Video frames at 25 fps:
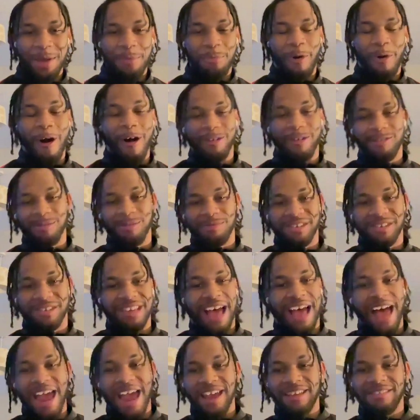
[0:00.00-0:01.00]
put on some
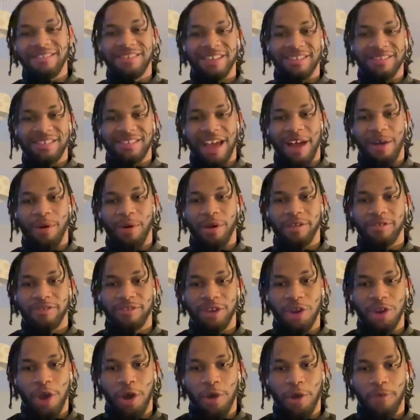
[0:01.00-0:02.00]
size since I was,
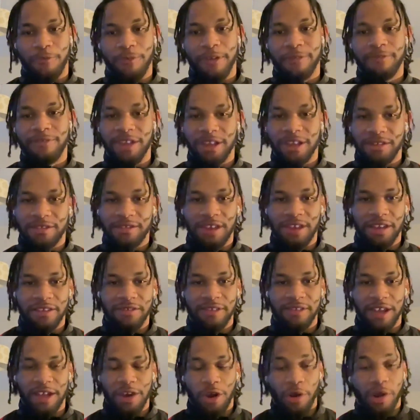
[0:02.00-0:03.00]
15, 16,